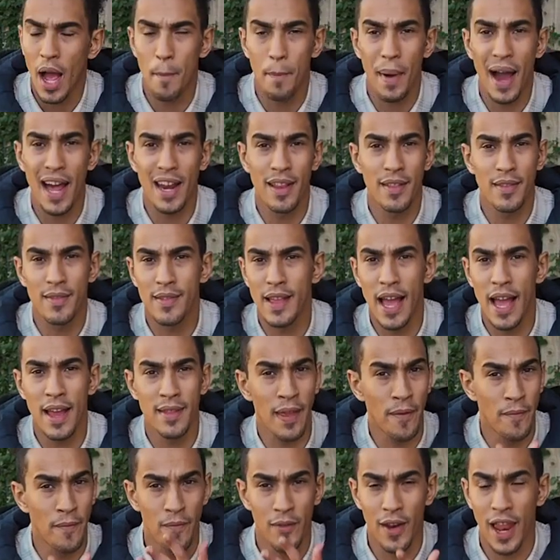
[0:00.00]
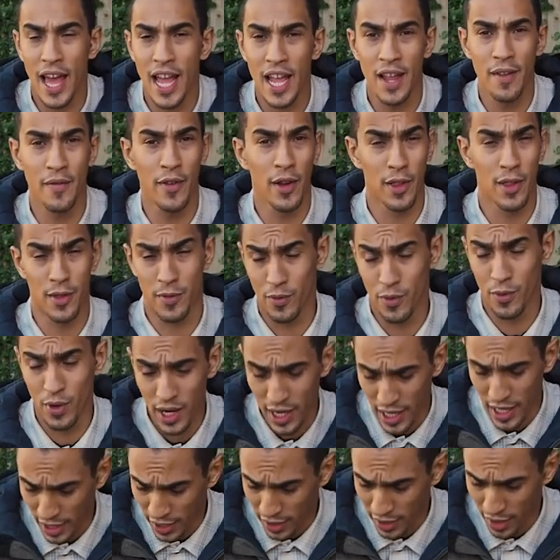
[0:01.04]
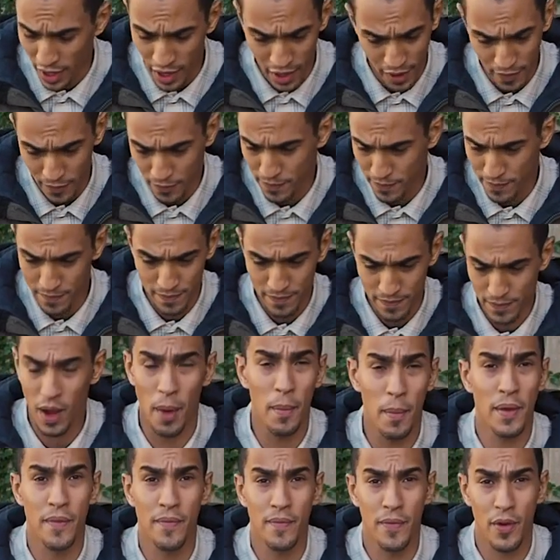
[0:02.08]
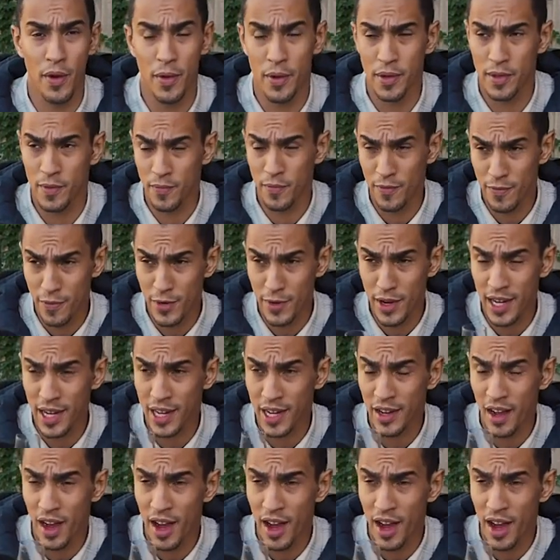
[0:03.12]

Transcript: A balance there, it's a flavour, it's really kind of coming through, it's really